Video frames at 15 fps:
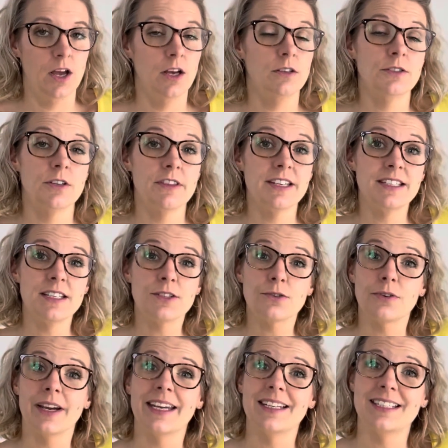So this is
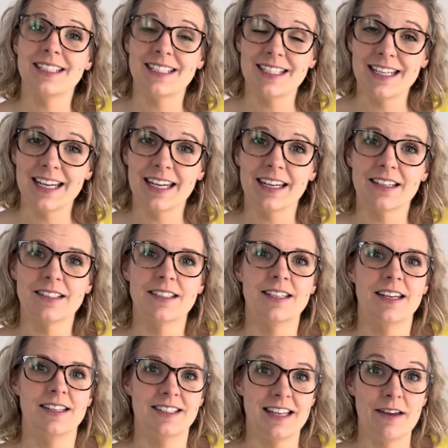grade 6,
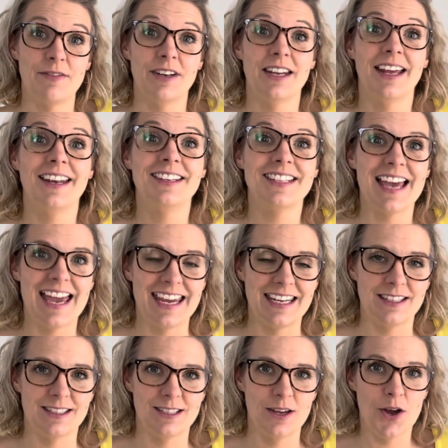7, and
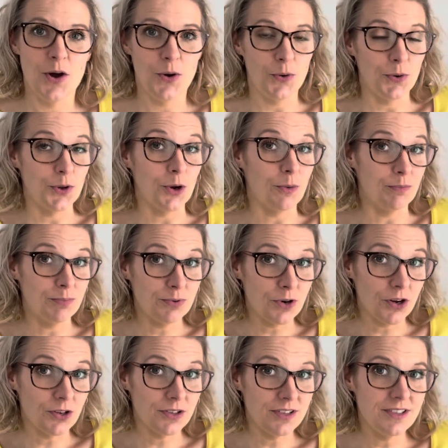8, or your
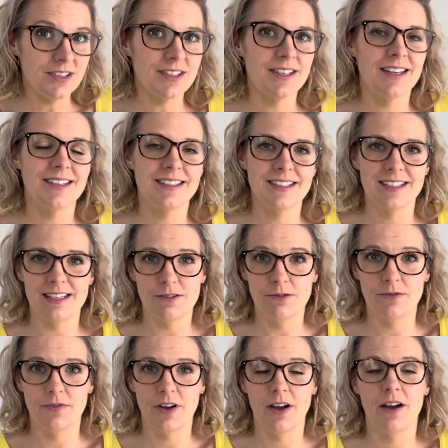bronze,
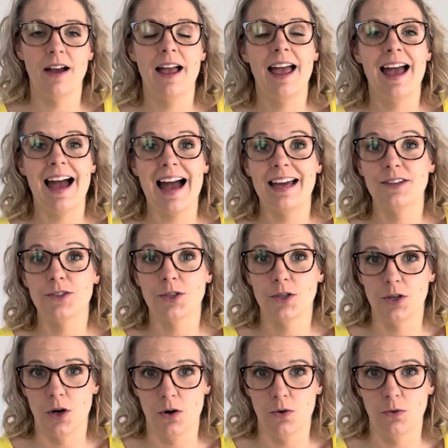silver, and
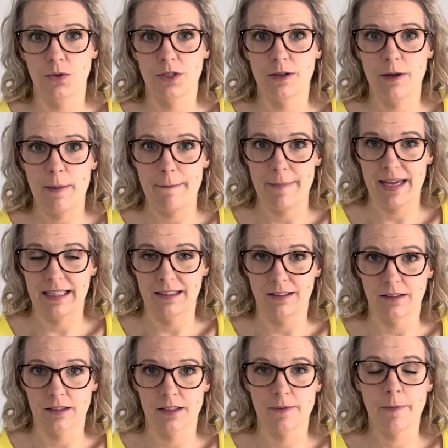gold
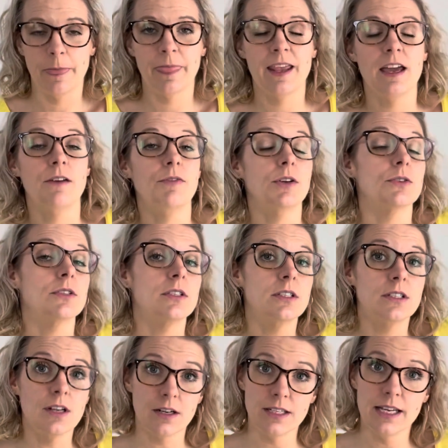medals. If you're
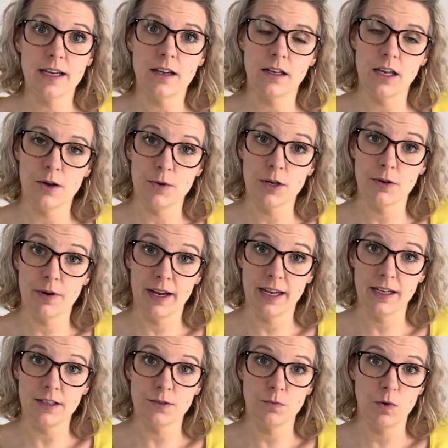studying a lower
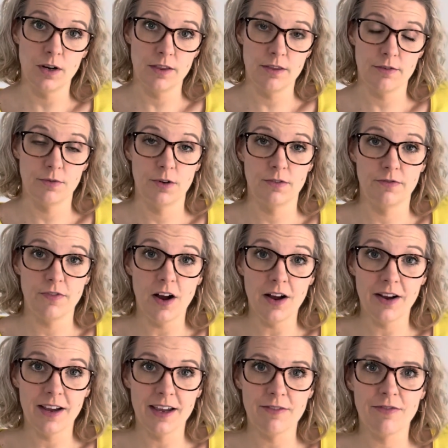grade, 1 through
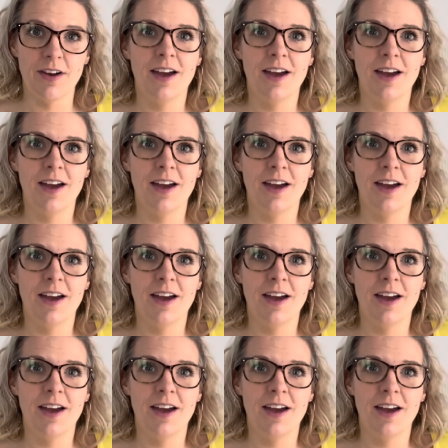5,